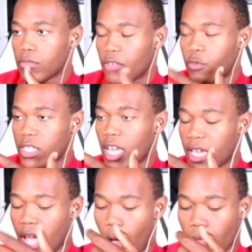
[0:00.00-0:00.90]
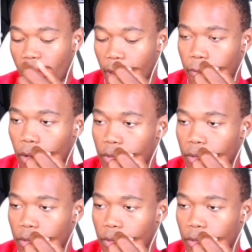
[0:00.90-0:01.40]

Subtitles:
if we're taking out, like,